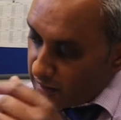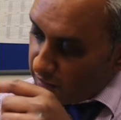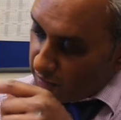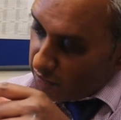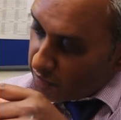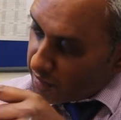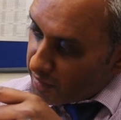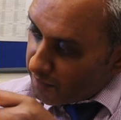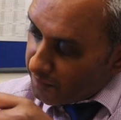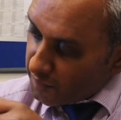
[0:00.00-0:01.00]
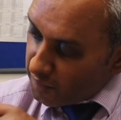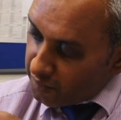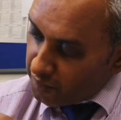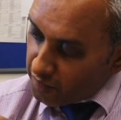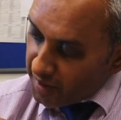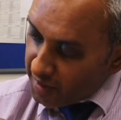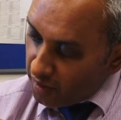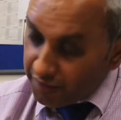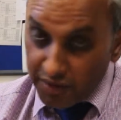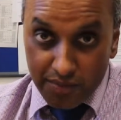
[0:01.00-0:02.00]
Look for any
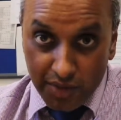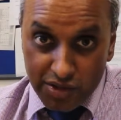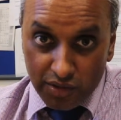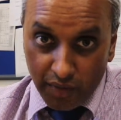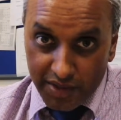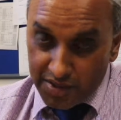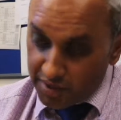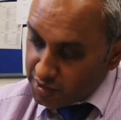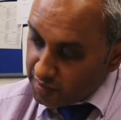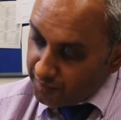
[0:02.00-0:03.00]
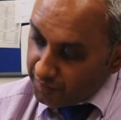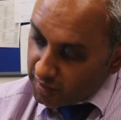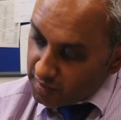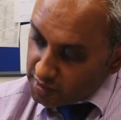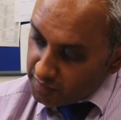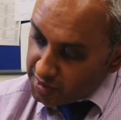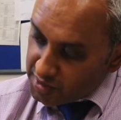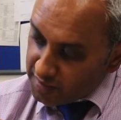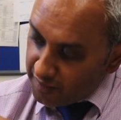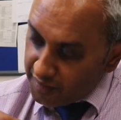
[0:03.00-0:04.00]
obvious muscle wastage. So this
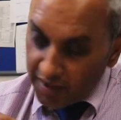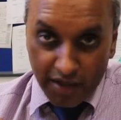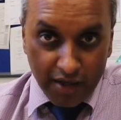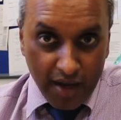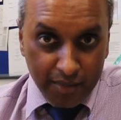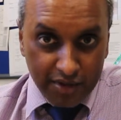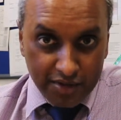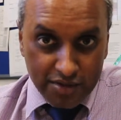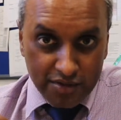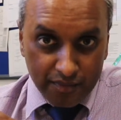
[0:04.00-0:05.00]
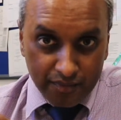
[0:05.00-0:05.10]
is the thenar eminence.